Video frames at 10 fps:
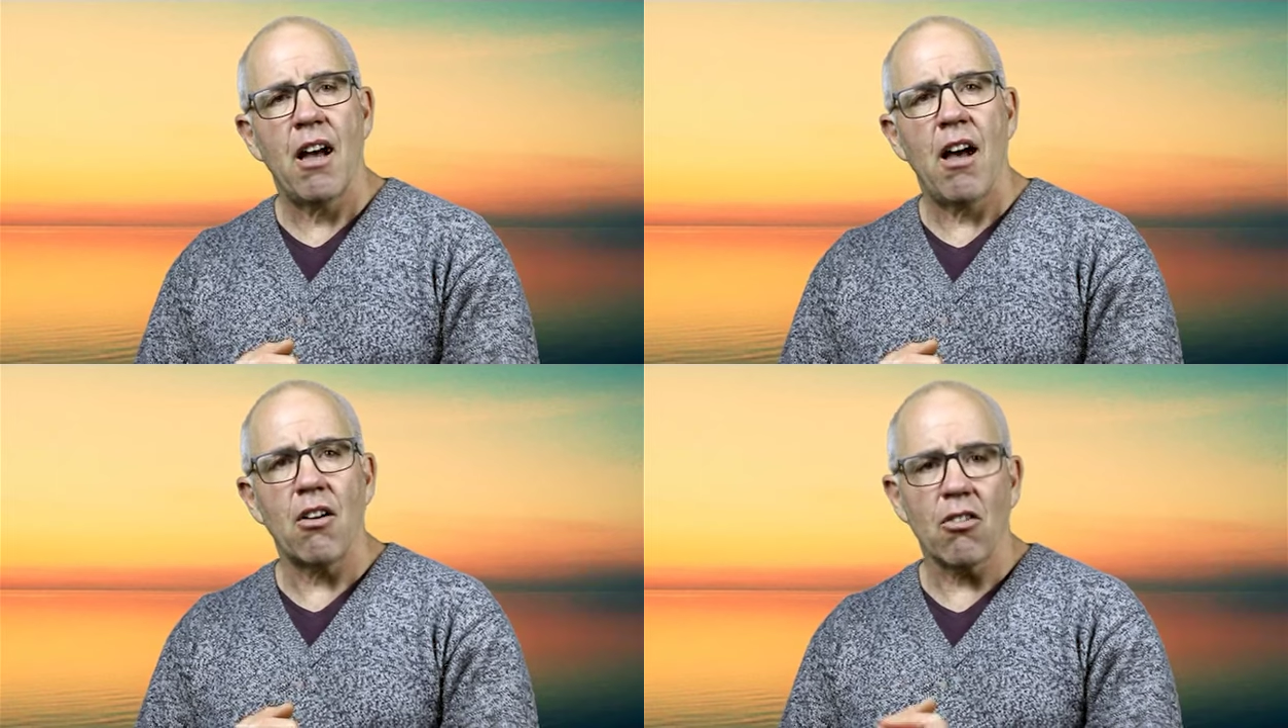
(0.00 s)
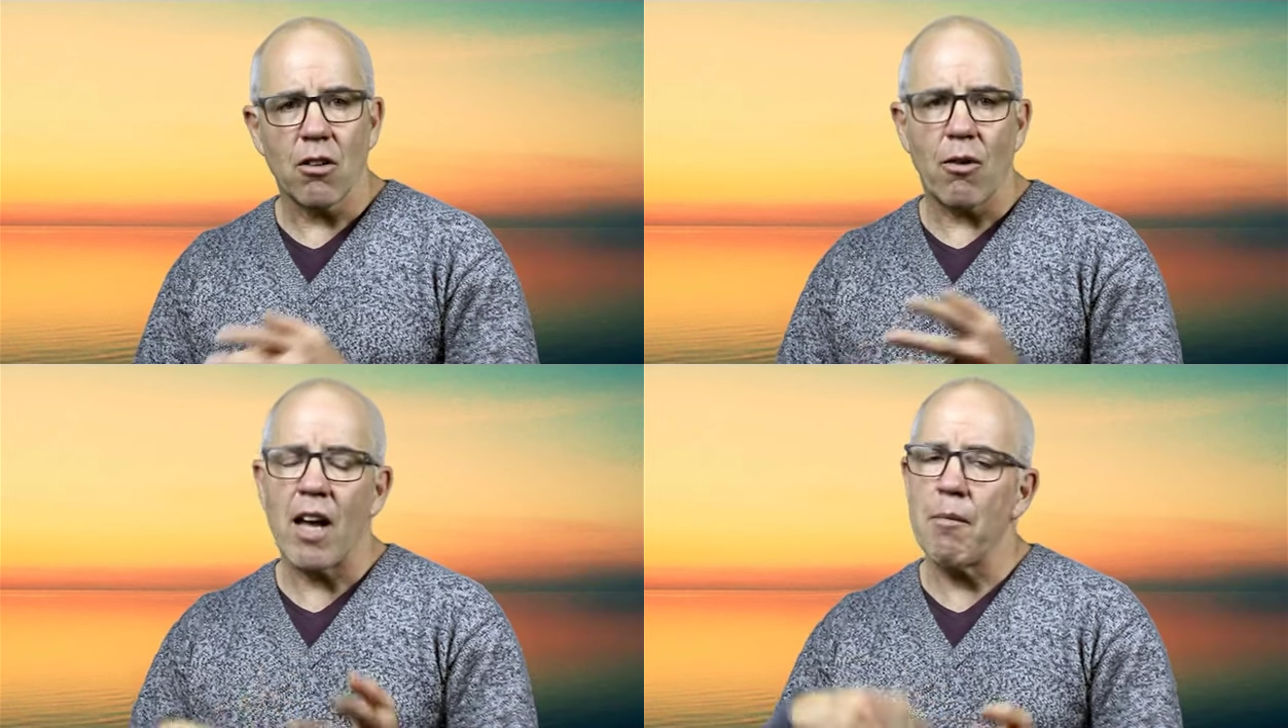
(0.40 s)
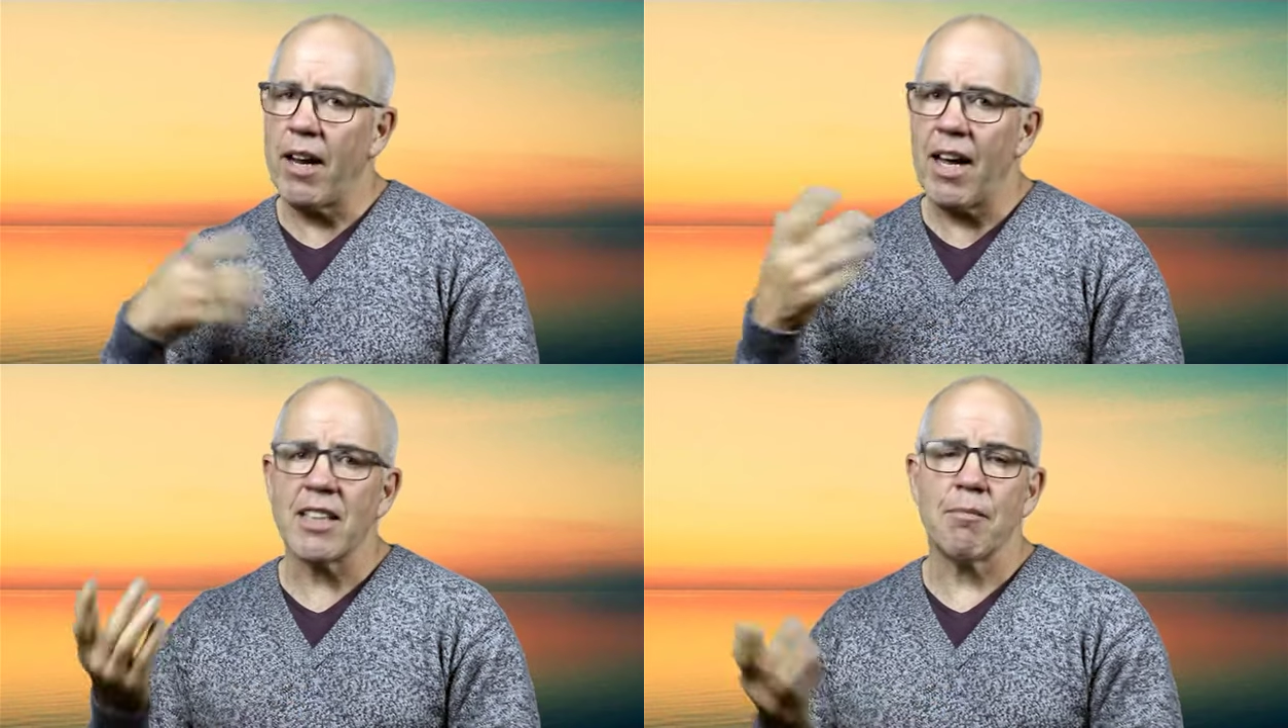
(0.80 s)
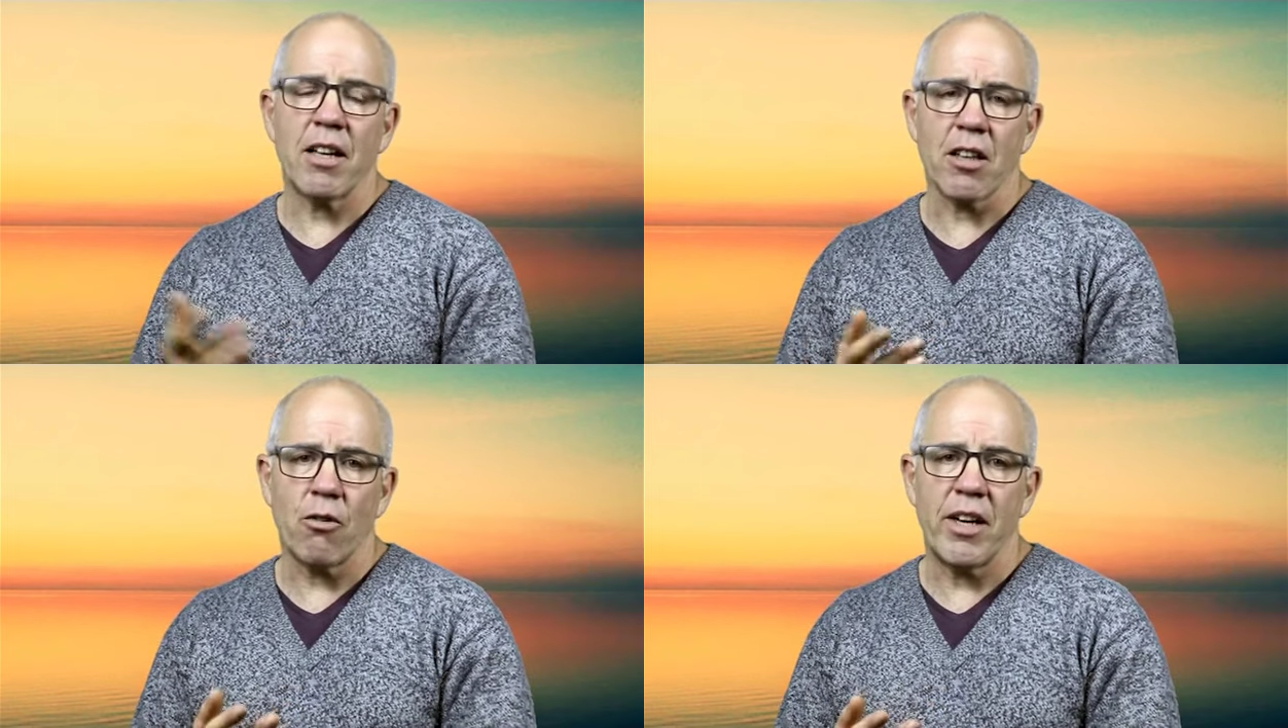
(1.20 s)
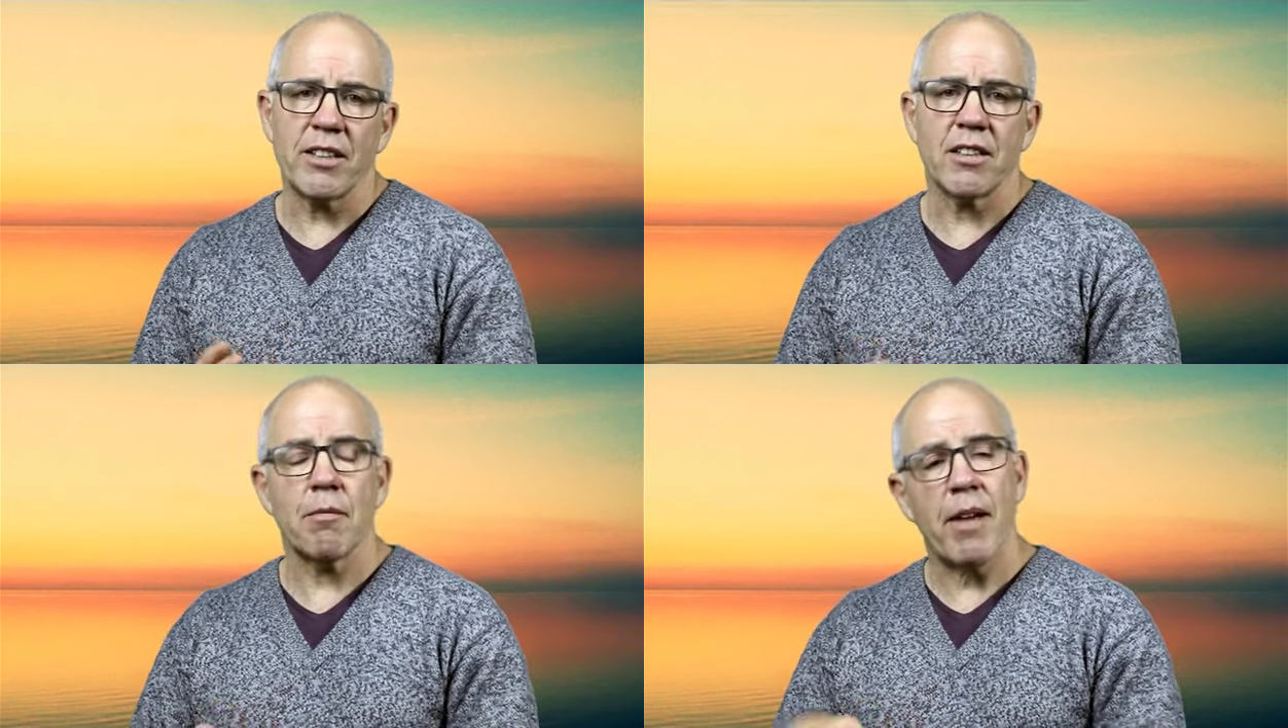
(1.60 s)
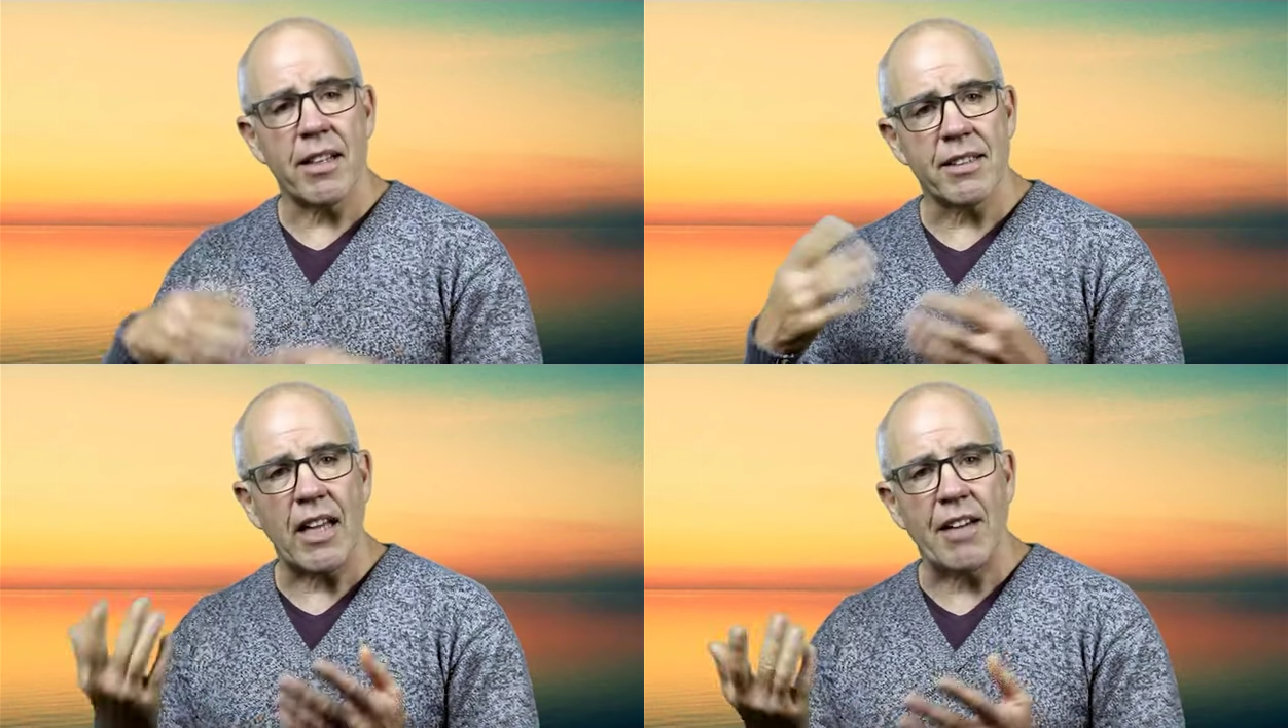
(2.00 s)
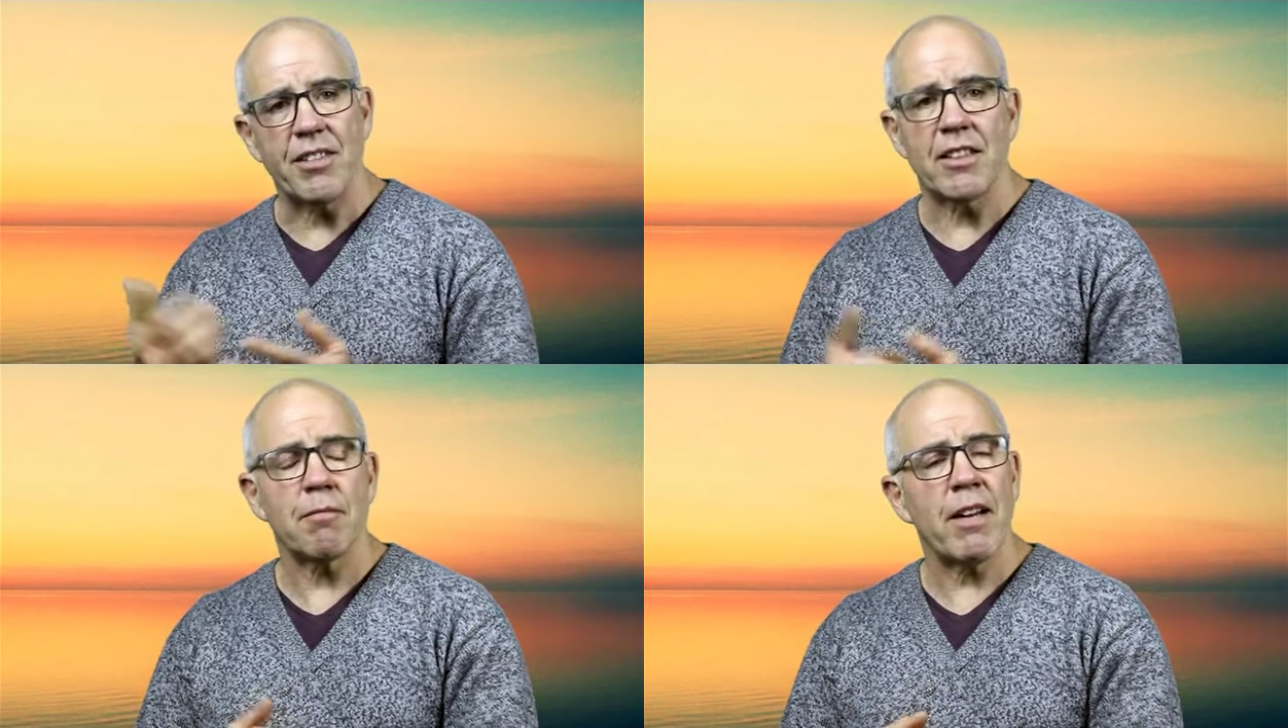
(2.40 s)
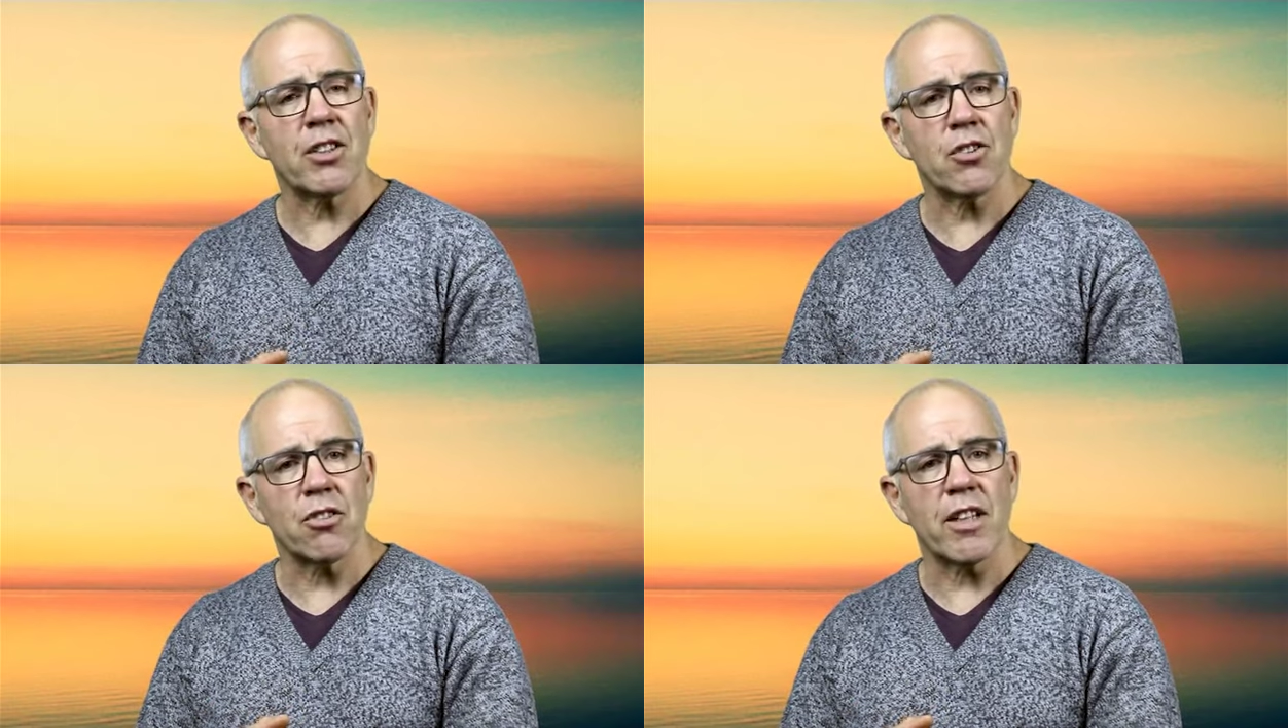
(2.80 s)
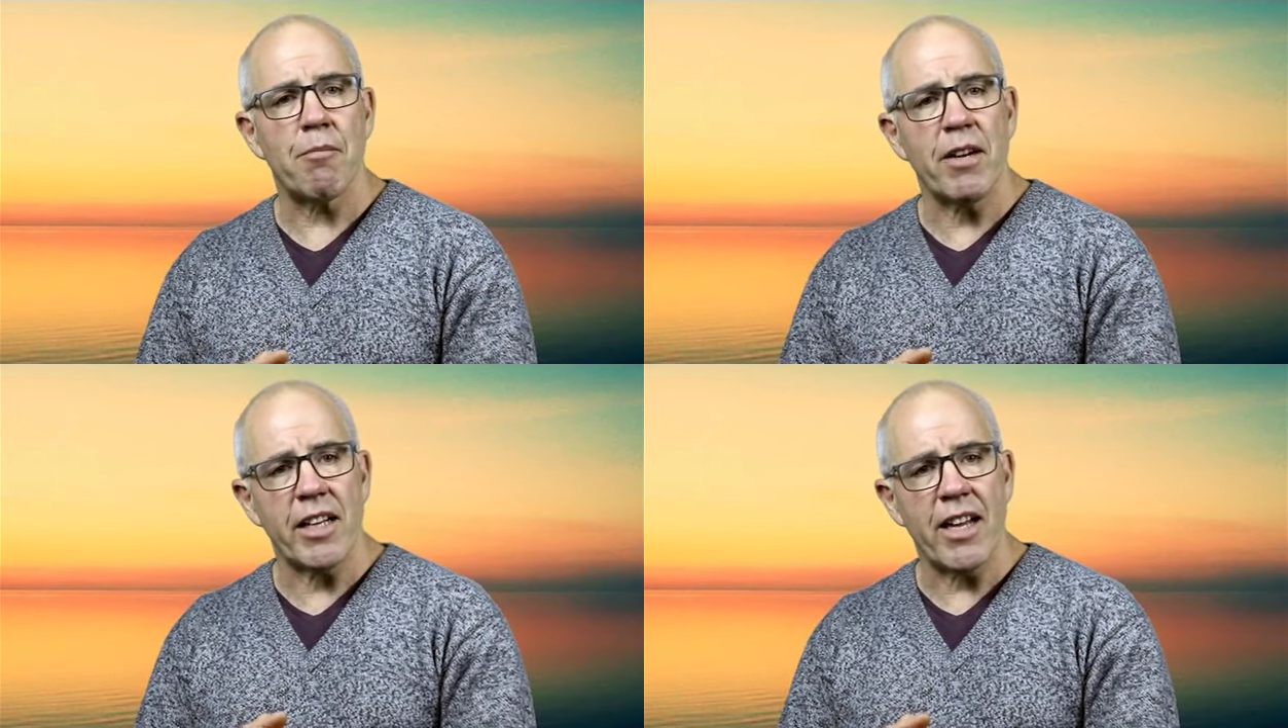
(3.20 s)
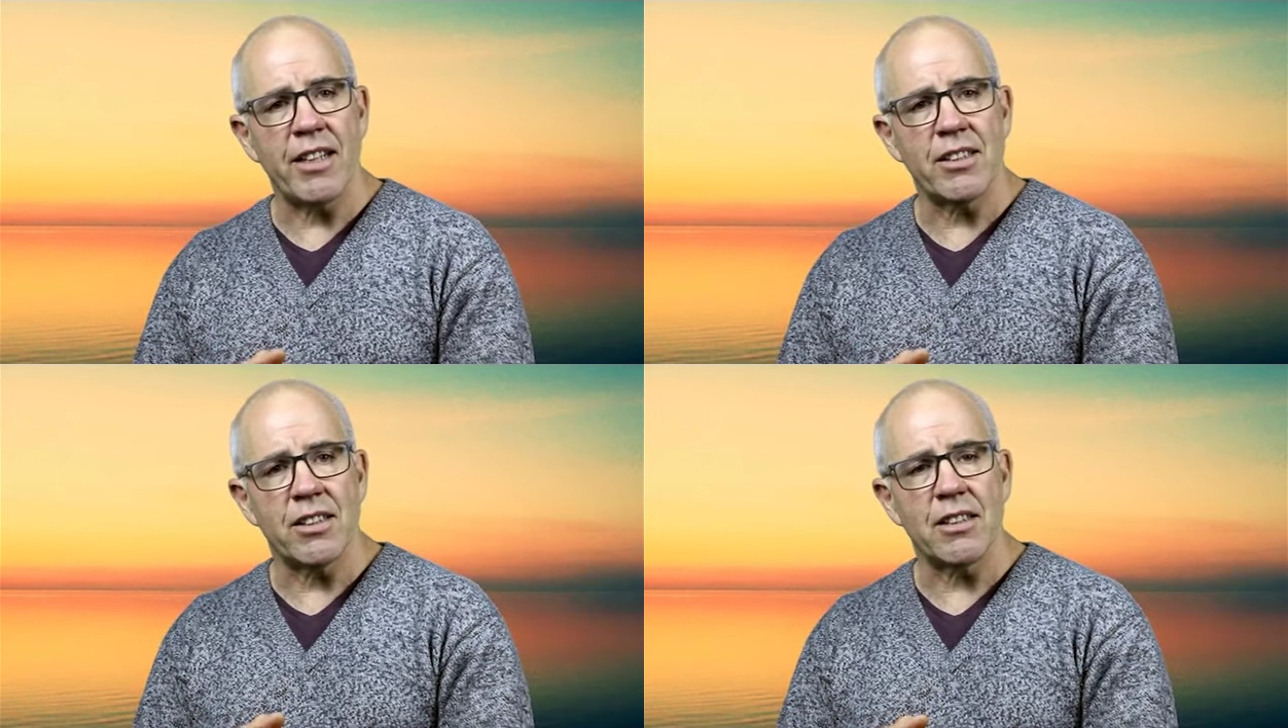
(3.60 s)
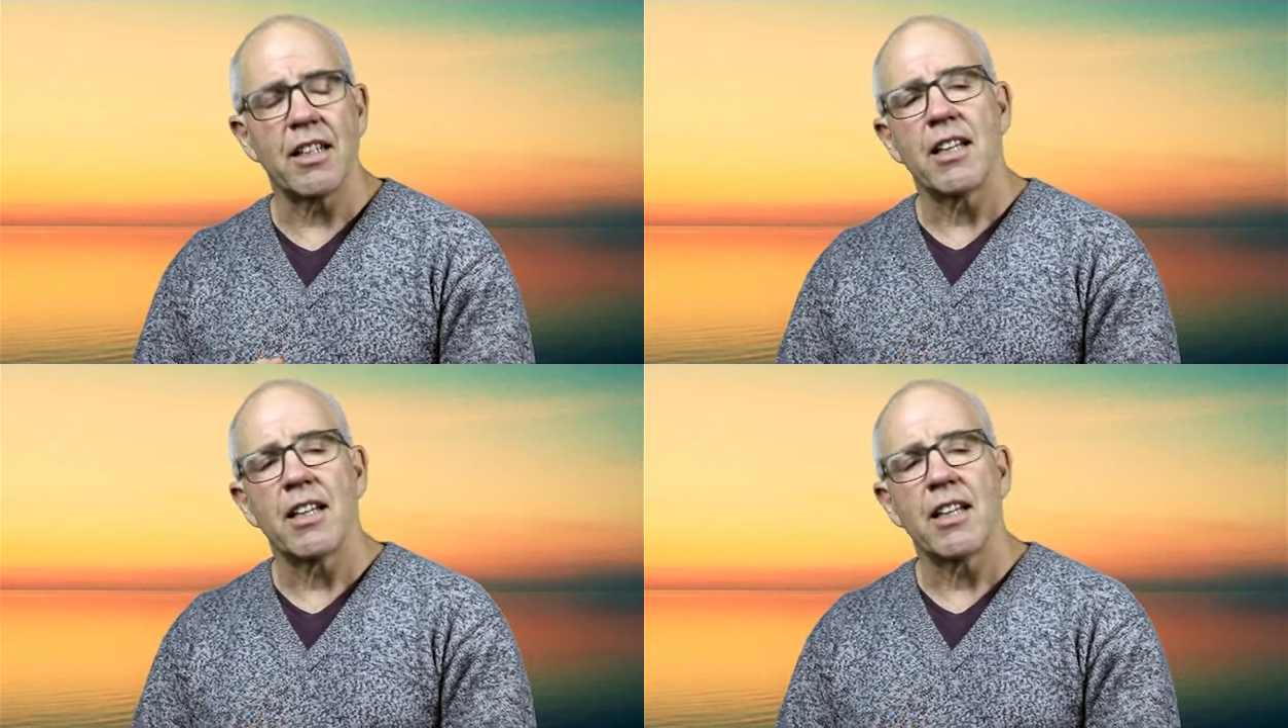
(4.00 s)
Along the way I may ask some other questions about safety to make sure that mediation